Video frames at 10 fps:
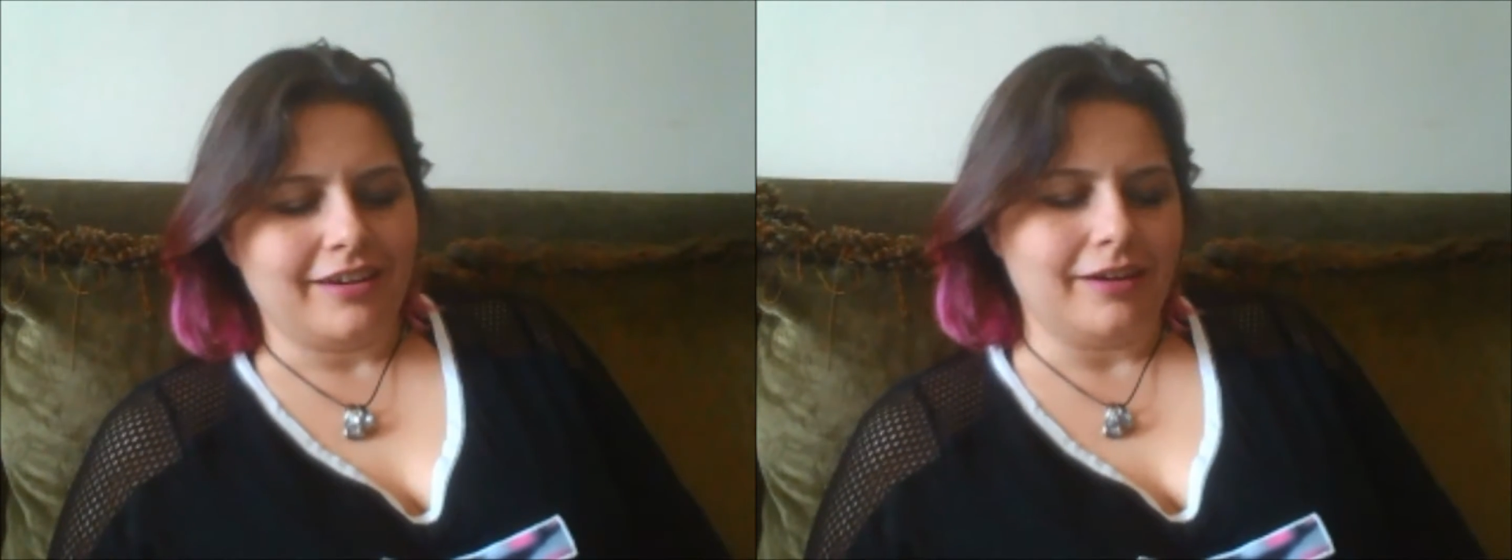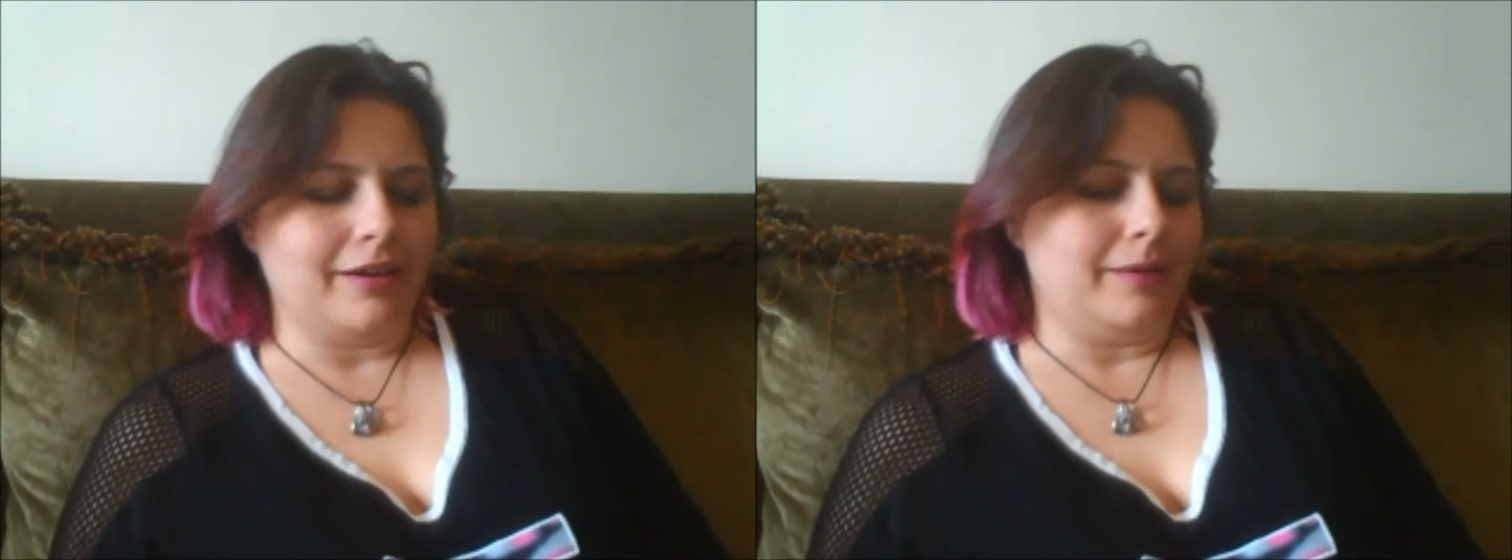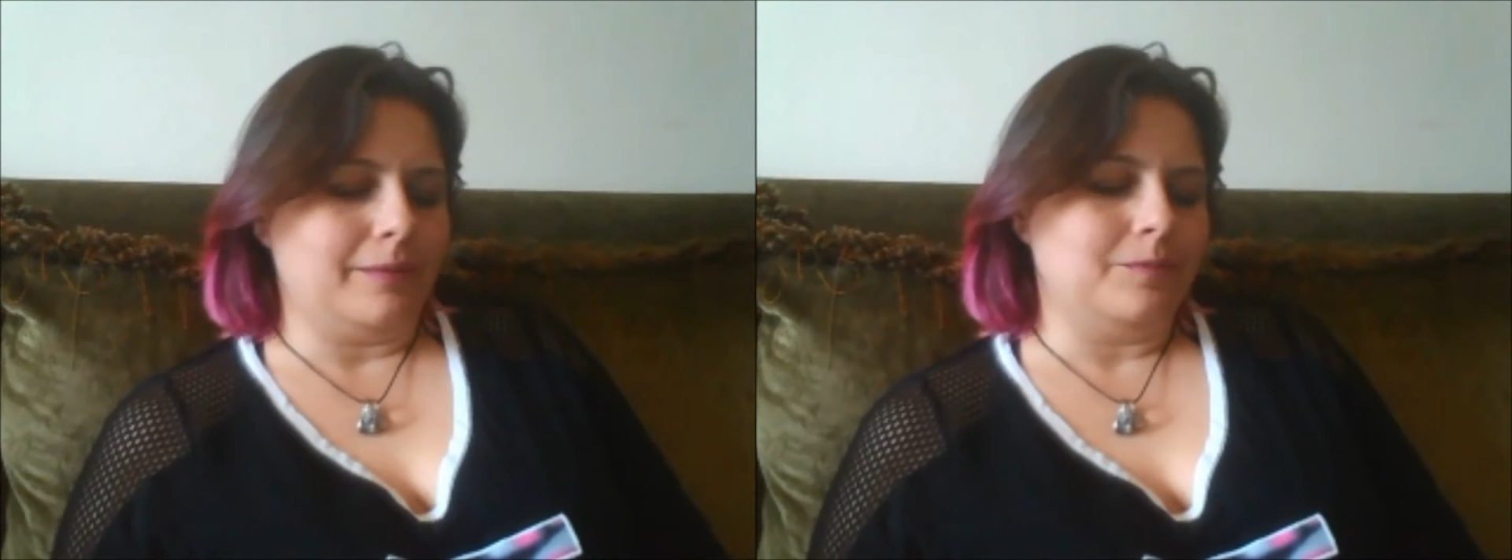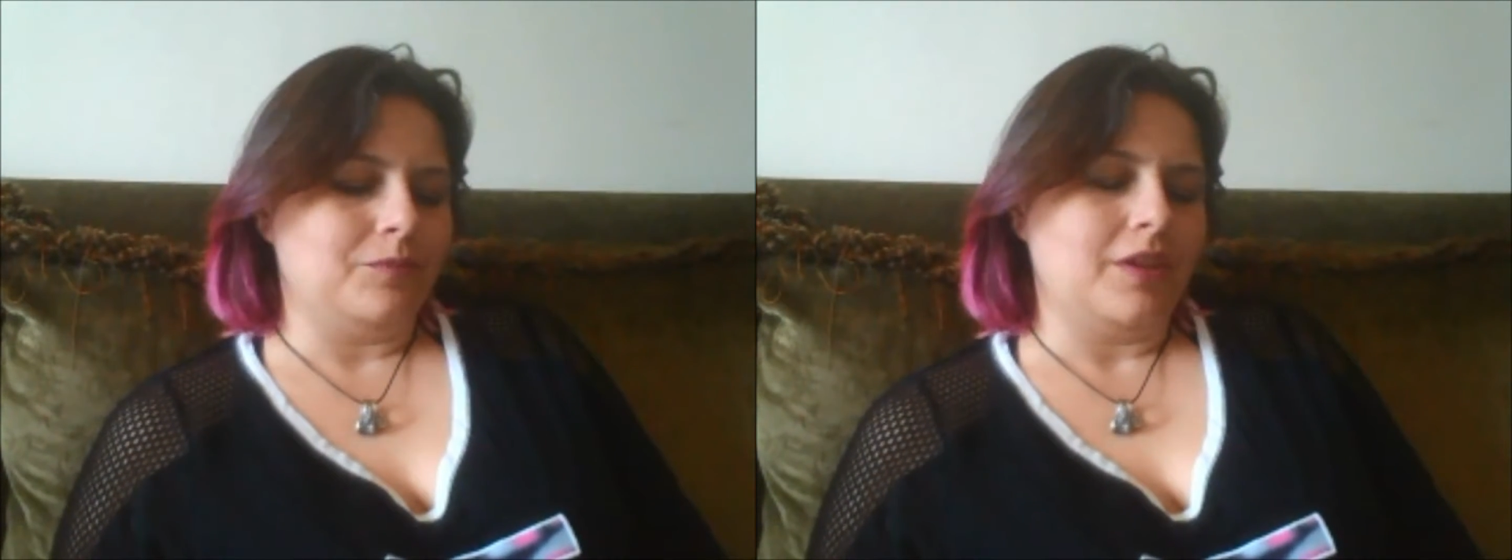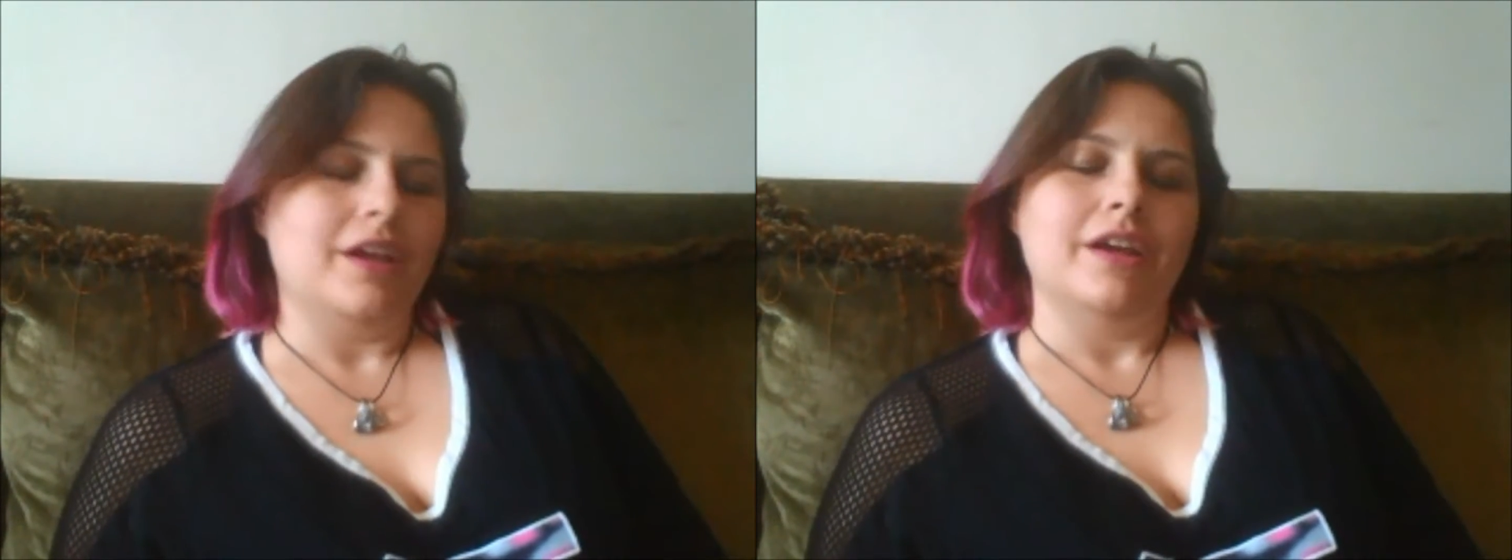
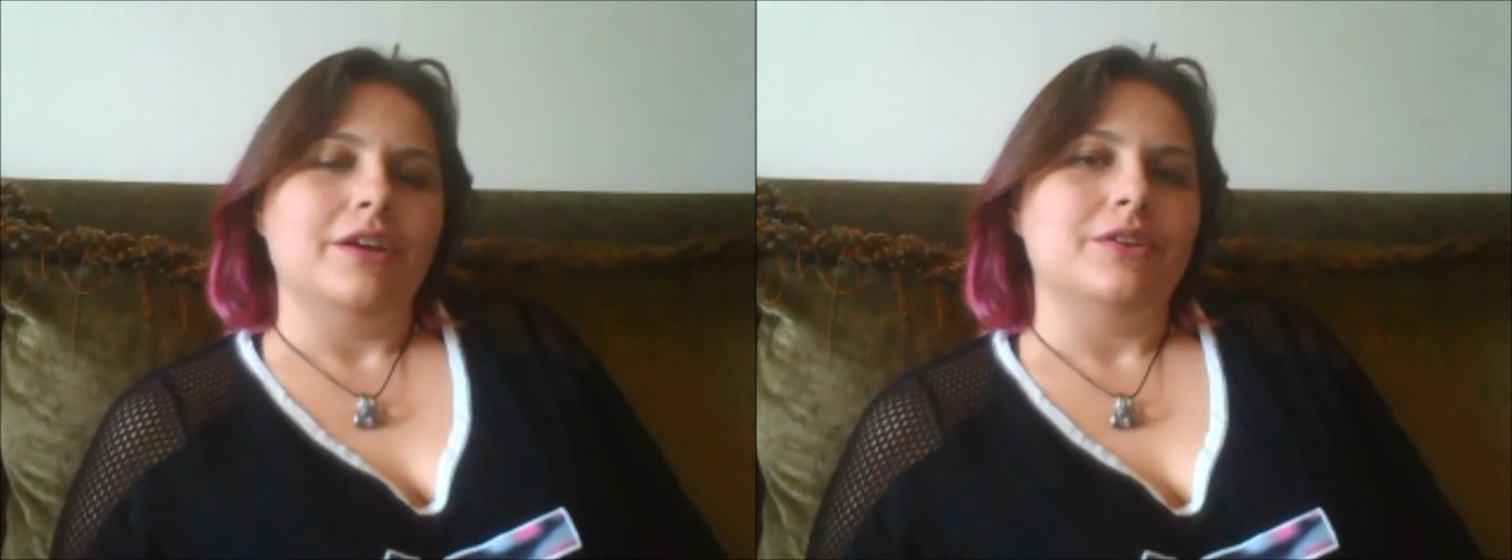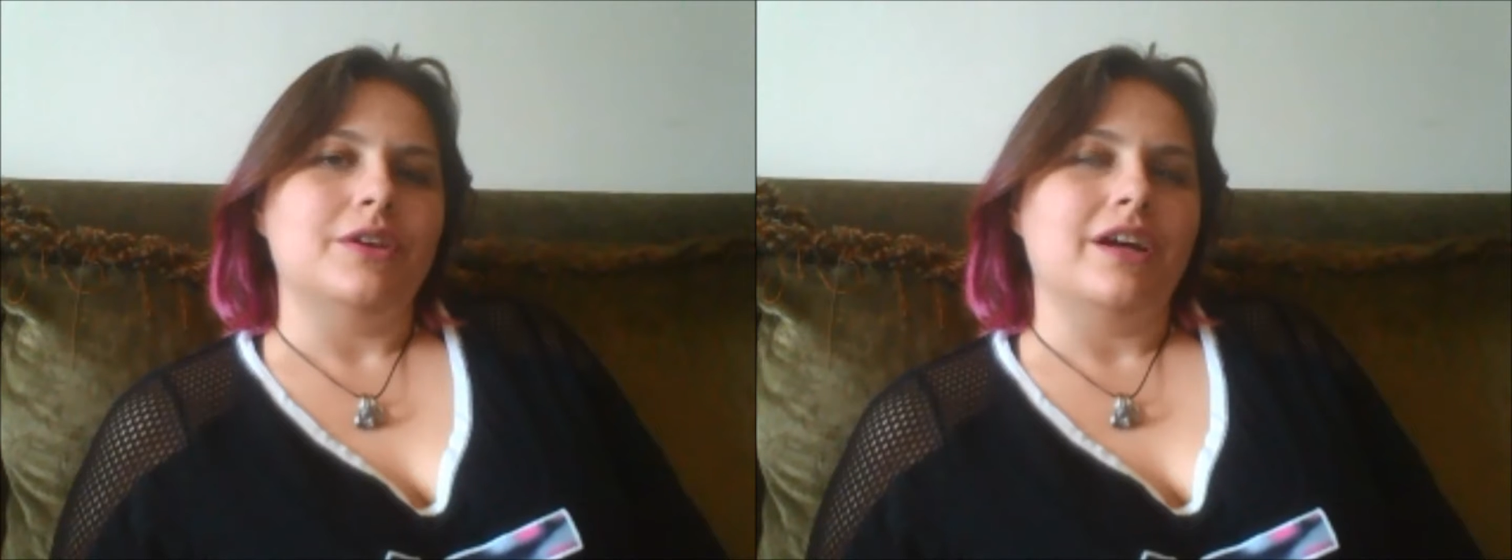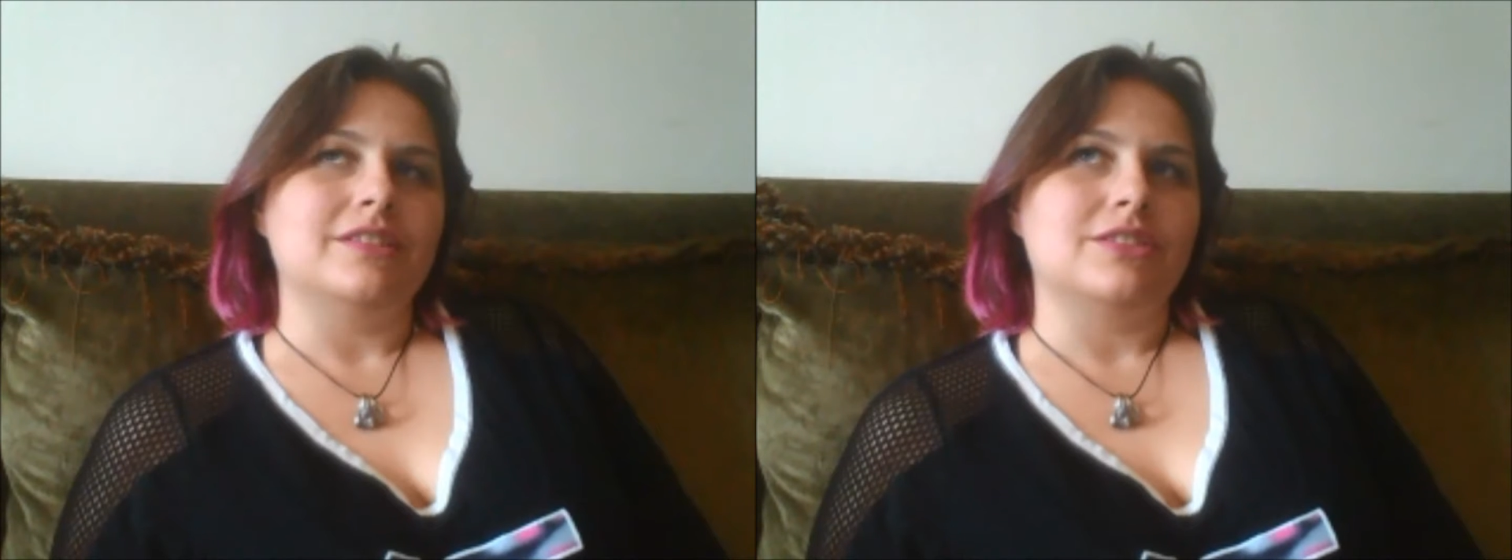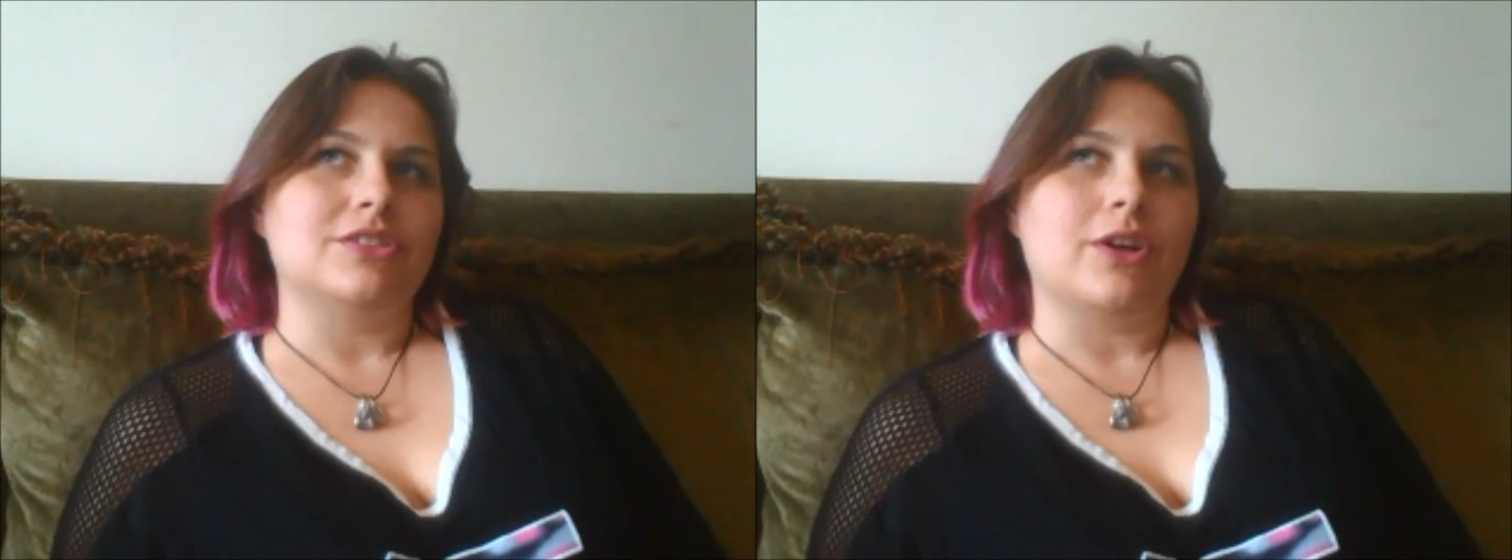To